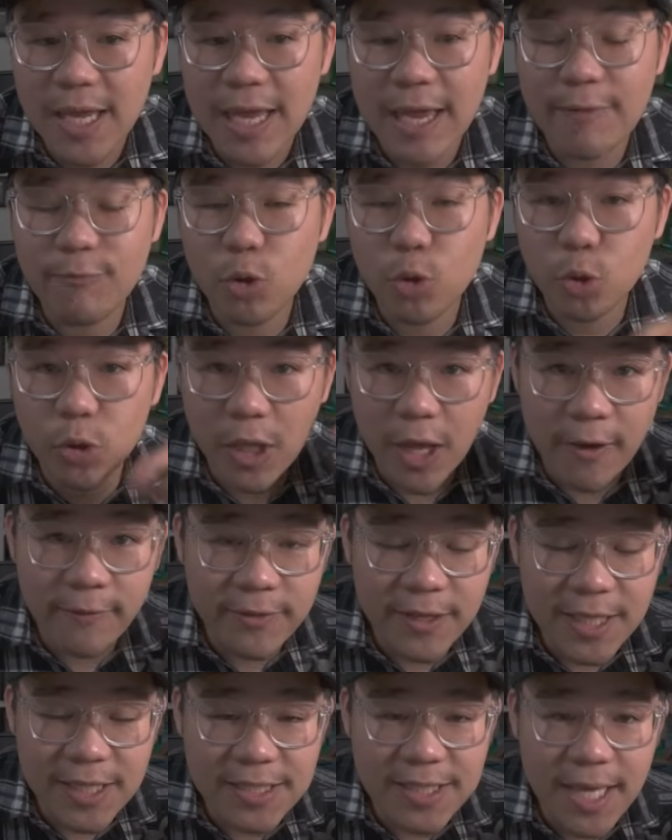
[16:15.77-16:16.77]
If you love
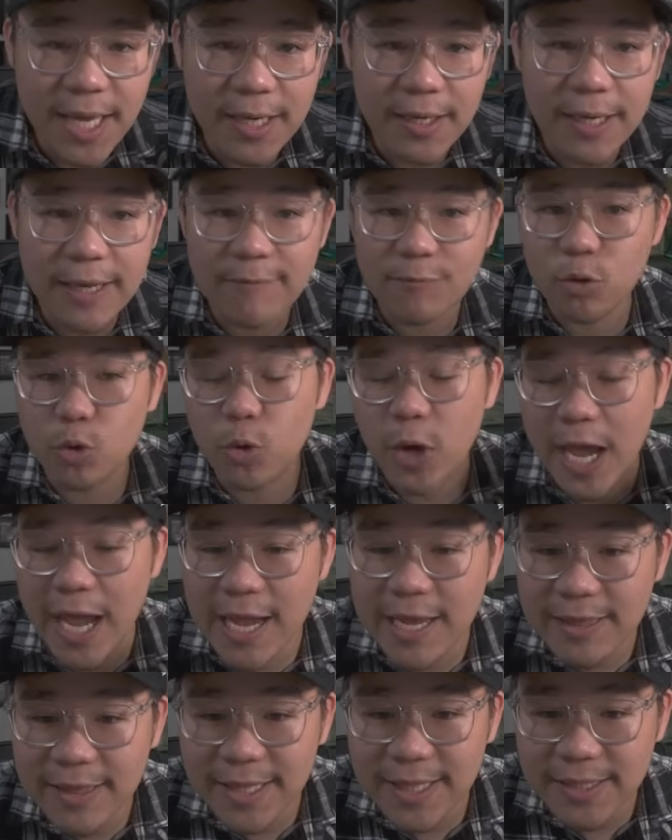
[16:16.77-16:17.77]
this set, if you
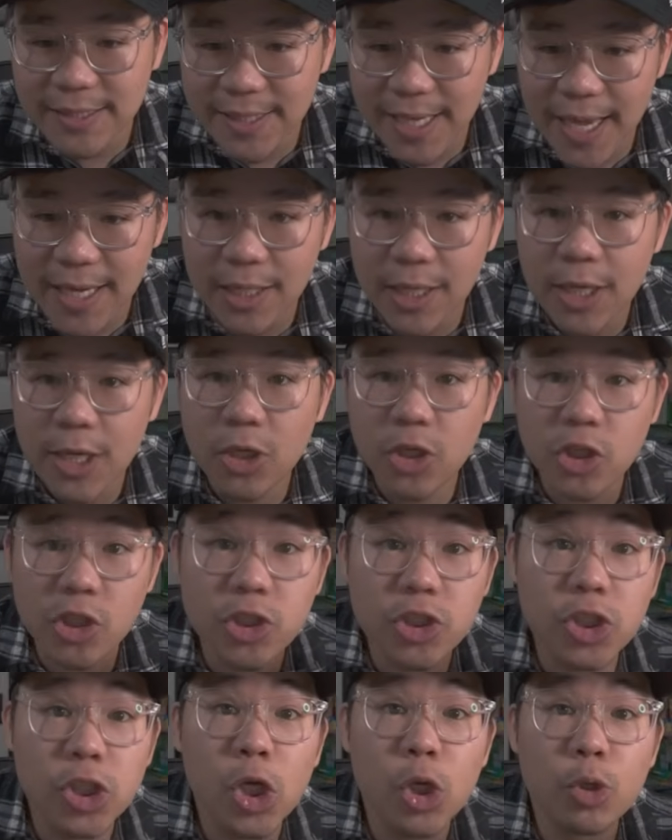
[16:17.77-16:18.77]
hate this set, you're
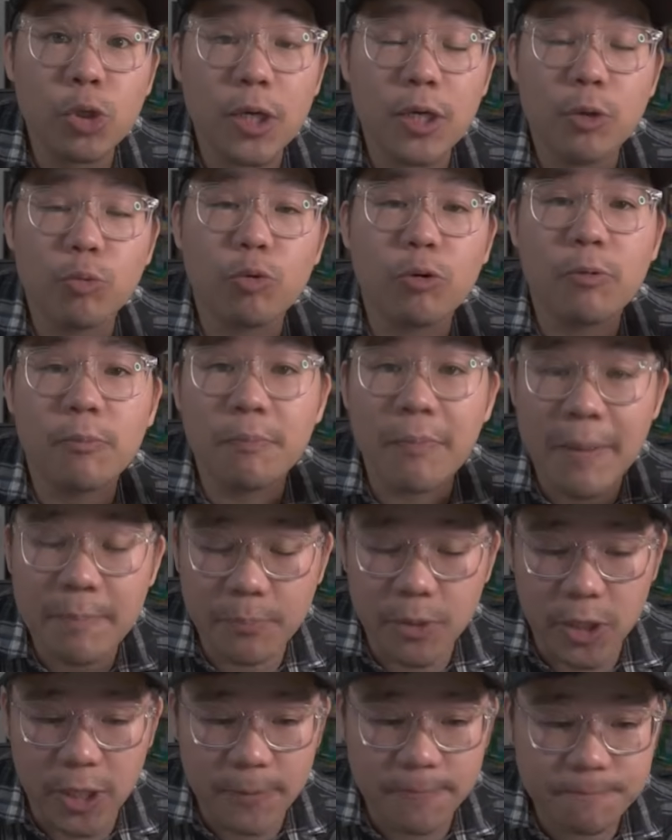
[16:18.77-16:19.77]
still going to
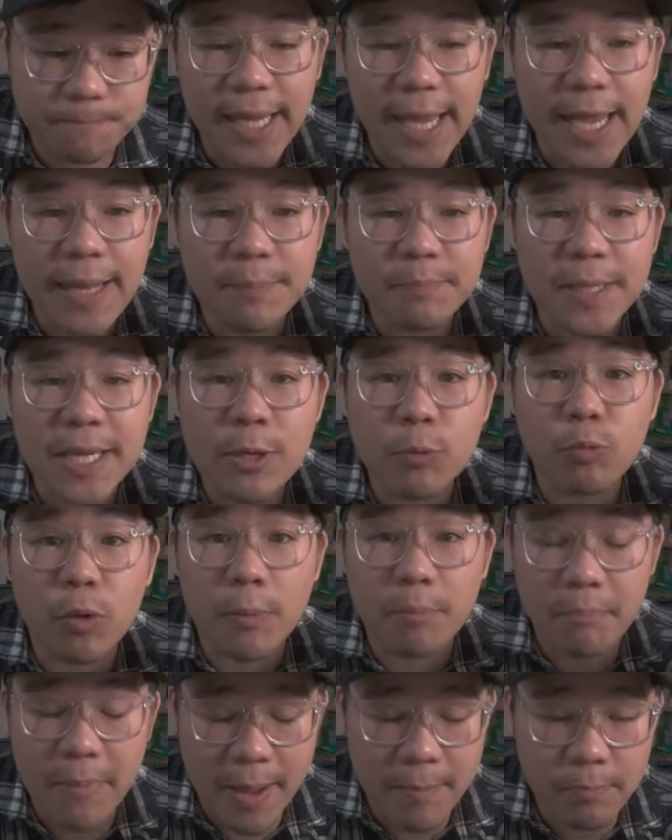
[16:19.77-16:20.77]
remember it. And being
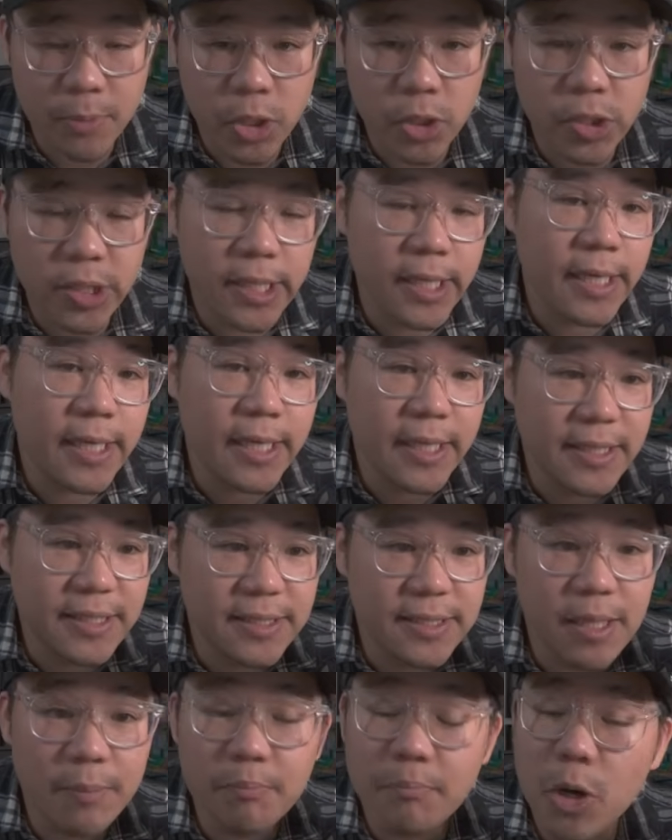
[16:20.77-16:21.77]
remembered
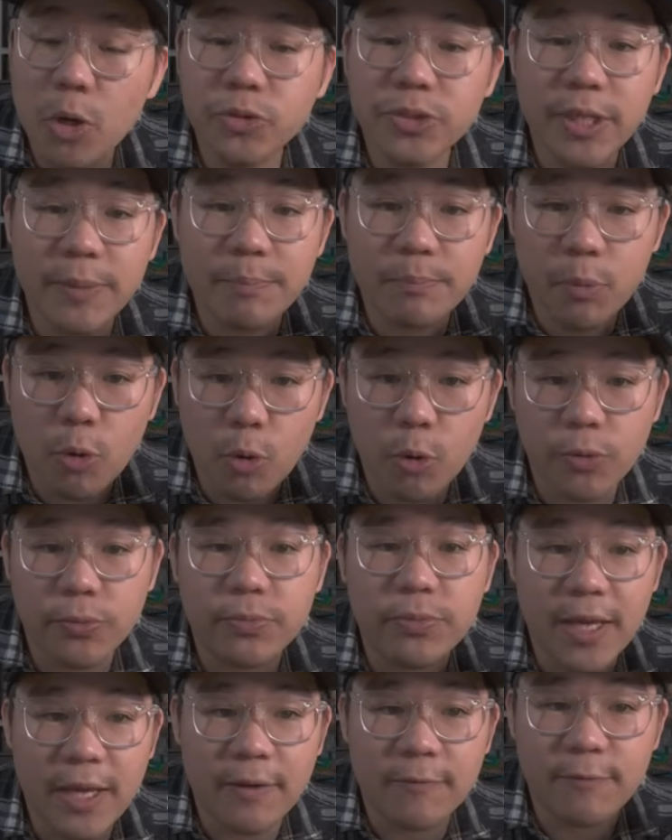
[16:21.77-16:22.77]
is the most
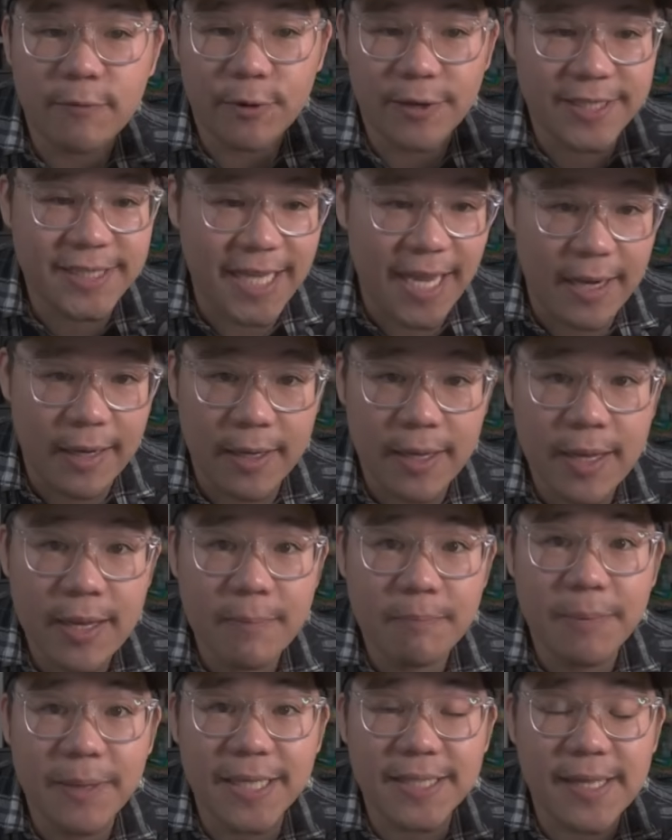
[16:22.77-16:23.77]
important thing for a set,
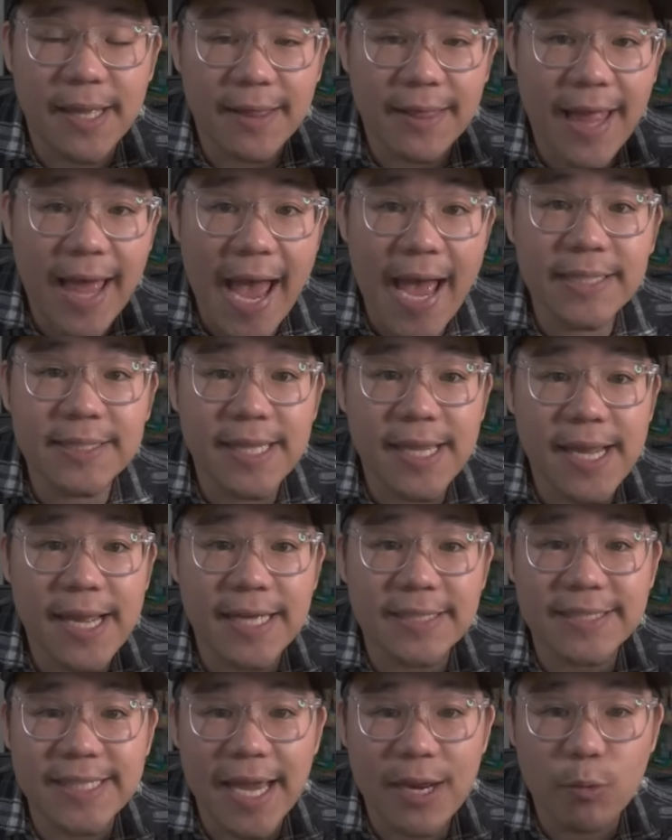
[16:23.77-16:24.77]
because the last thing a
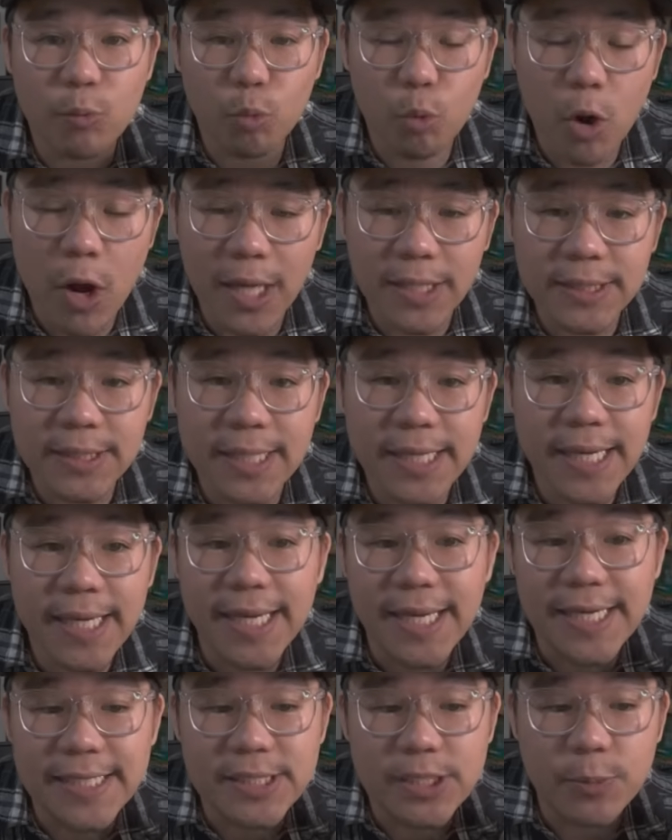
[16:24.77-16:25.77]
set wants
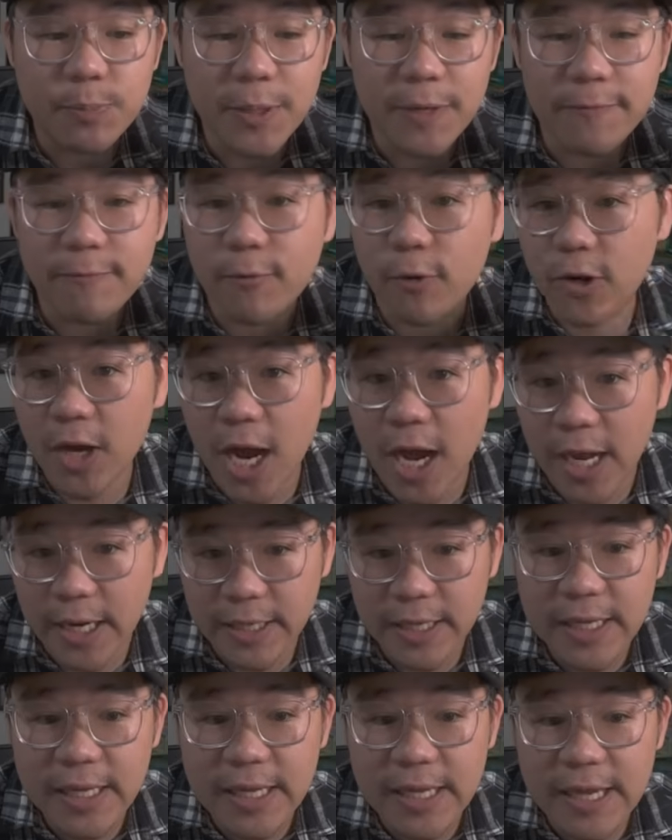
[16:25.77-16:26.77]
is to be forgotten.
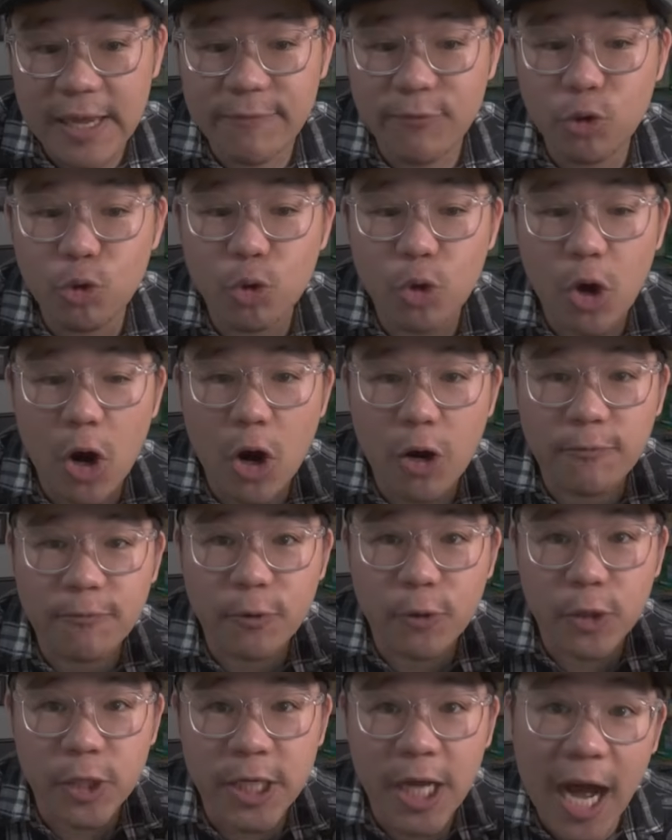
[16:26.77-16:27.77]
If you are
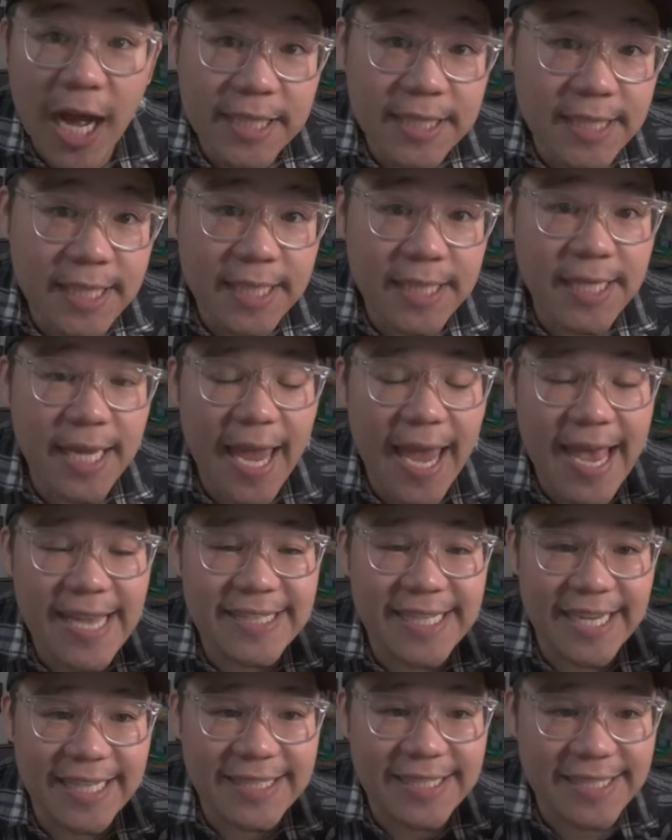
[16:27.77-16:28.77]
forgotten
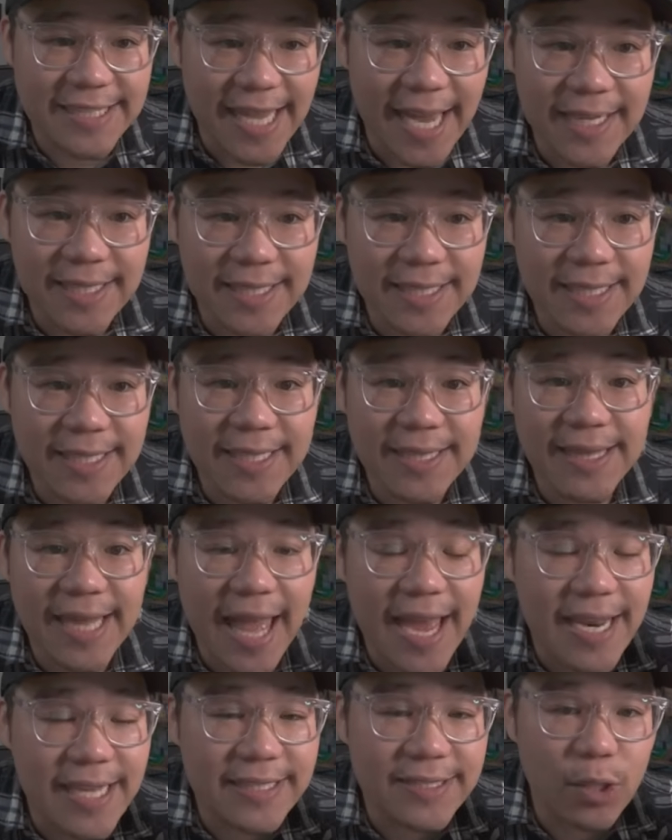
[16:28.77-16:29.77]
as a set,
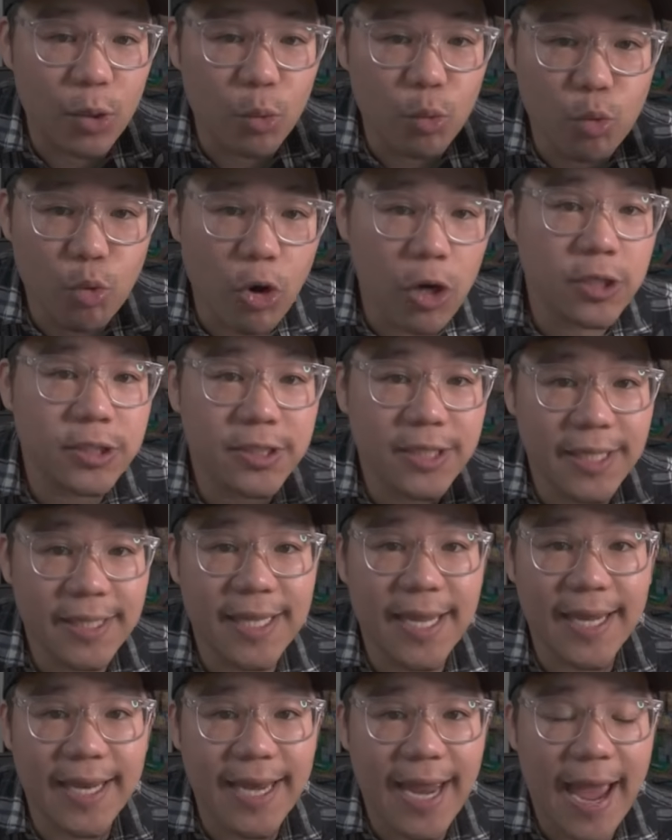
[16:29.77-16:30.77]
that is the worst thing
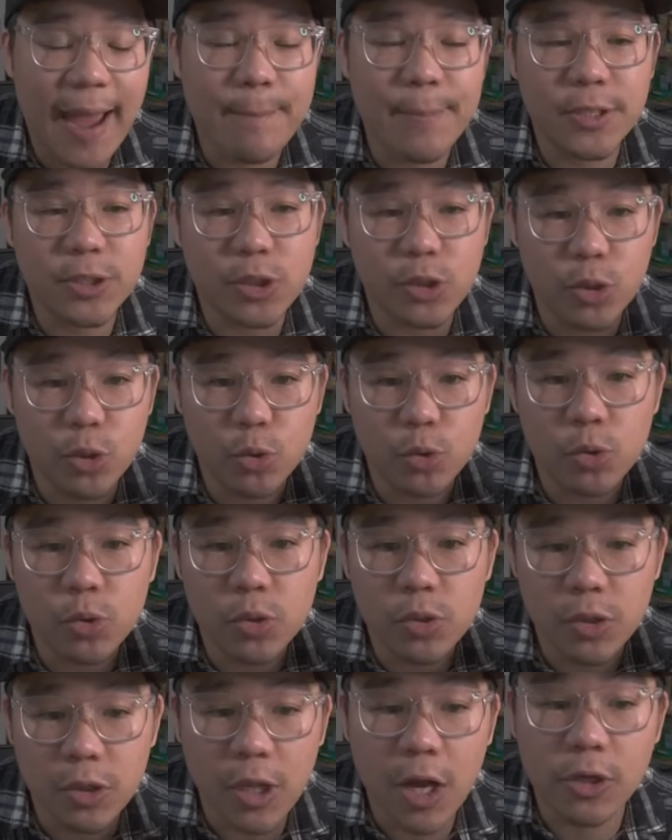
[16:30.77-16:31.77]
that can happen to you
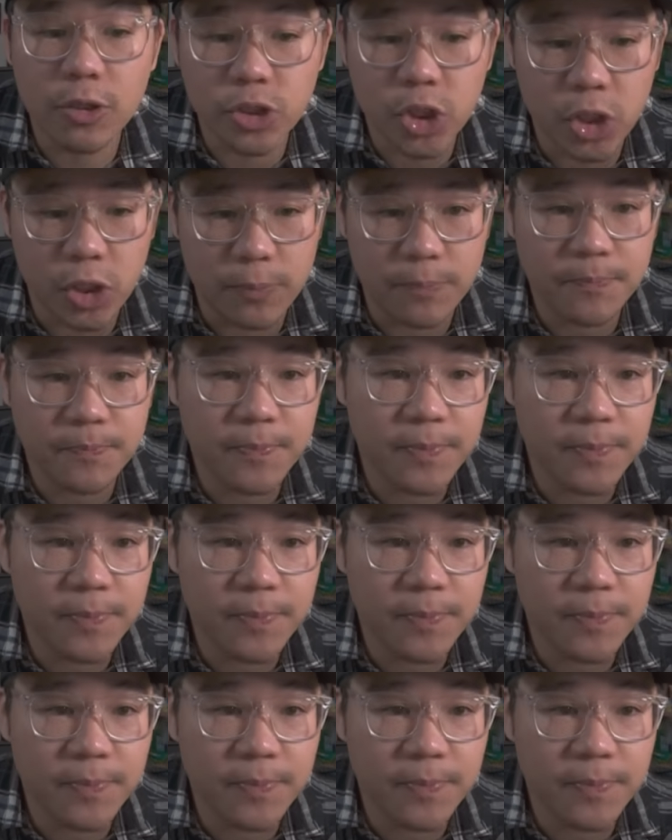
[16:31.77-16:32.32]
long term.